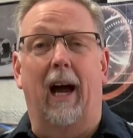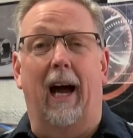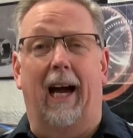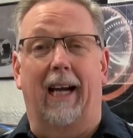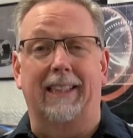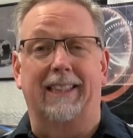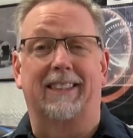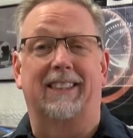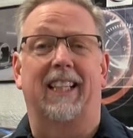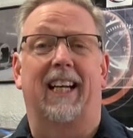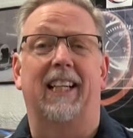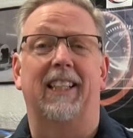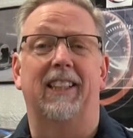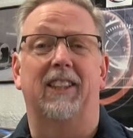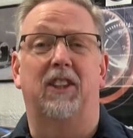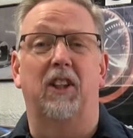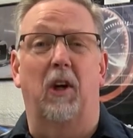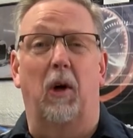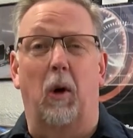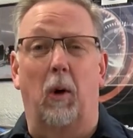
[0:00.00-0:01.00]
I
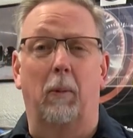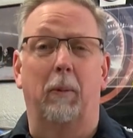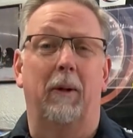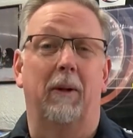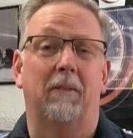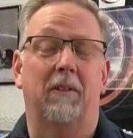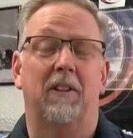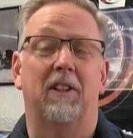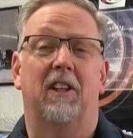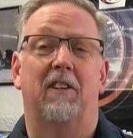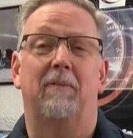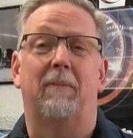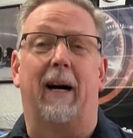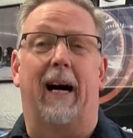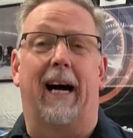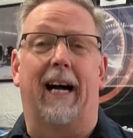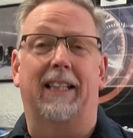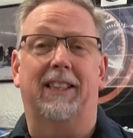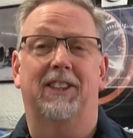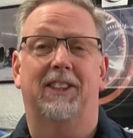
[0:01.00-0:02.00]
decided to open up the glove
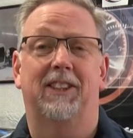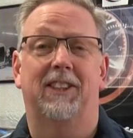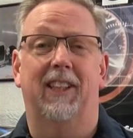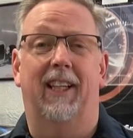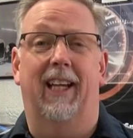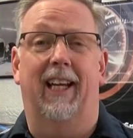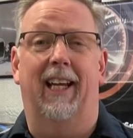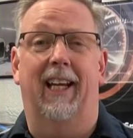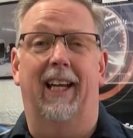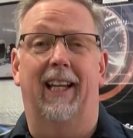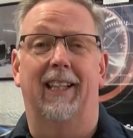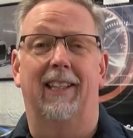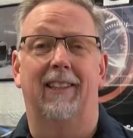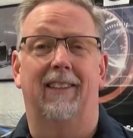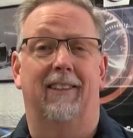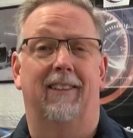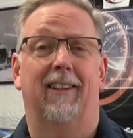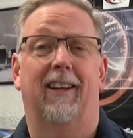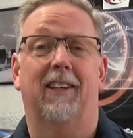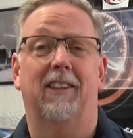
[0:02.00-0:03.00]
box, and
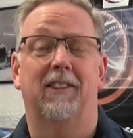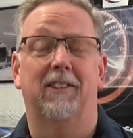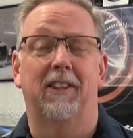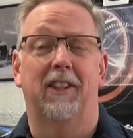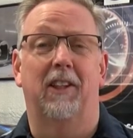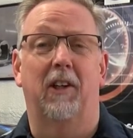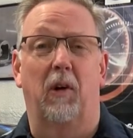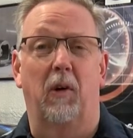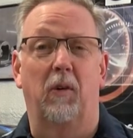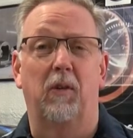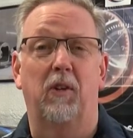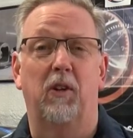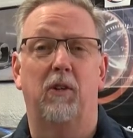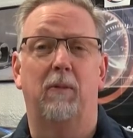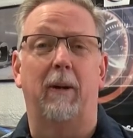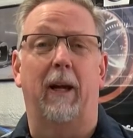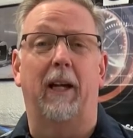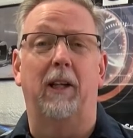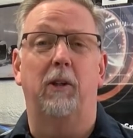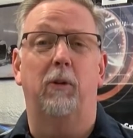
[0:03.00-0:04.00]
luckily the owner's
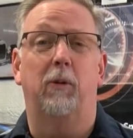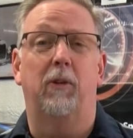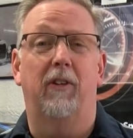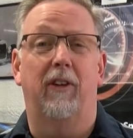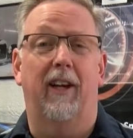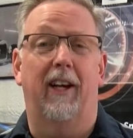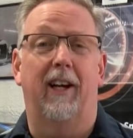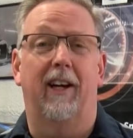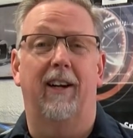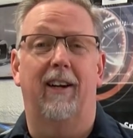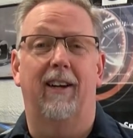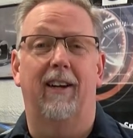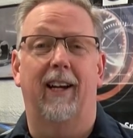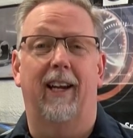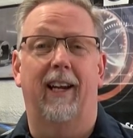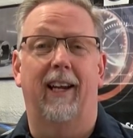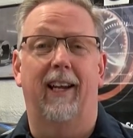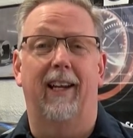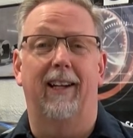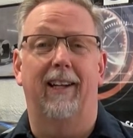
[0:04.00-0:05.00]
manual was there,
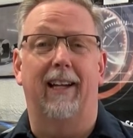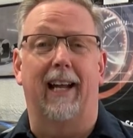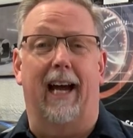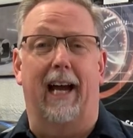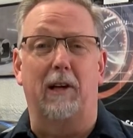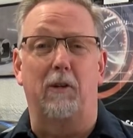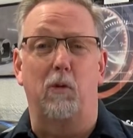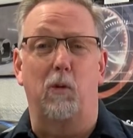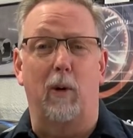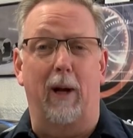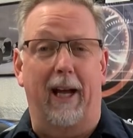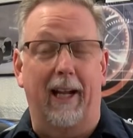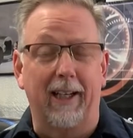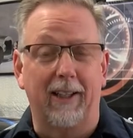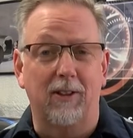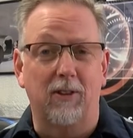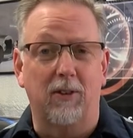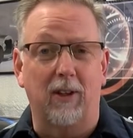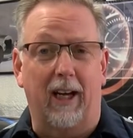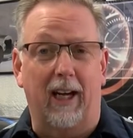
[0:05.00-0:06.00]
and I read
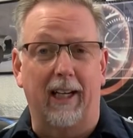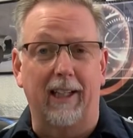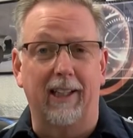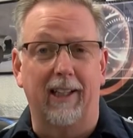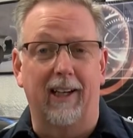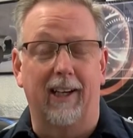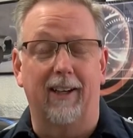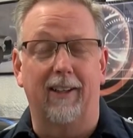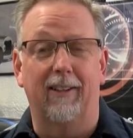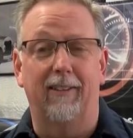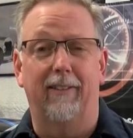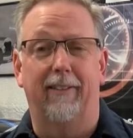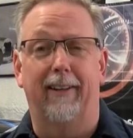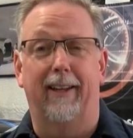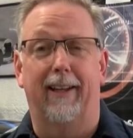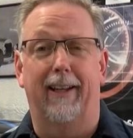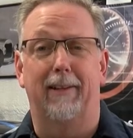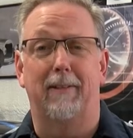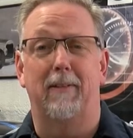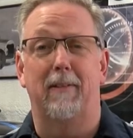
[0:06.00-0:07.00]
inside there
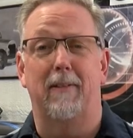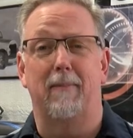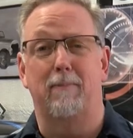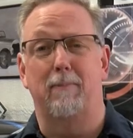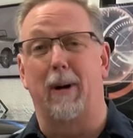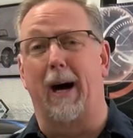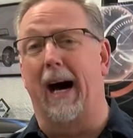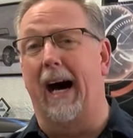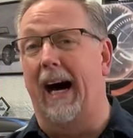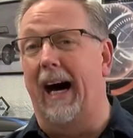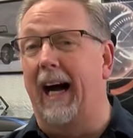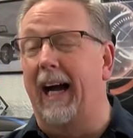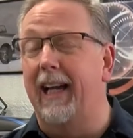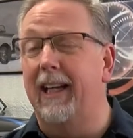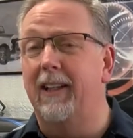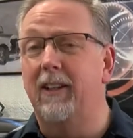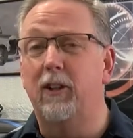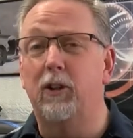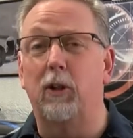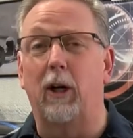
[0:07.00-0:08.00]
that
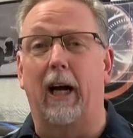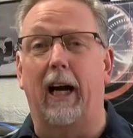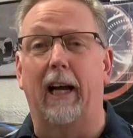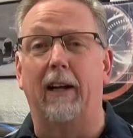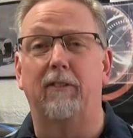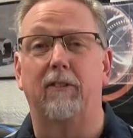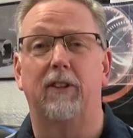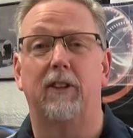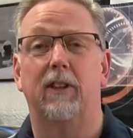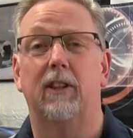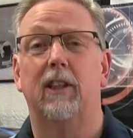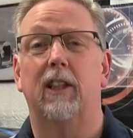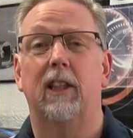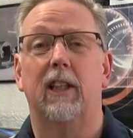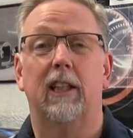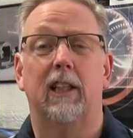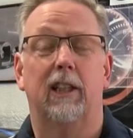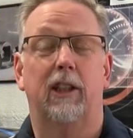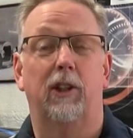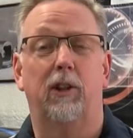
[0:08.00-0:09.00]
behind the driver,
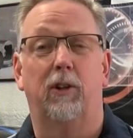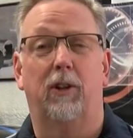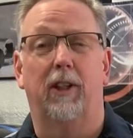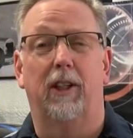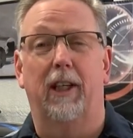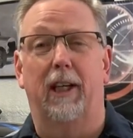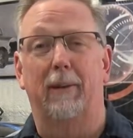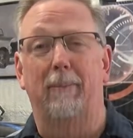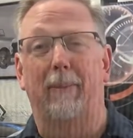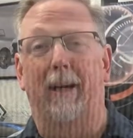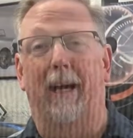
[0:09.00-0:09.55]
you can get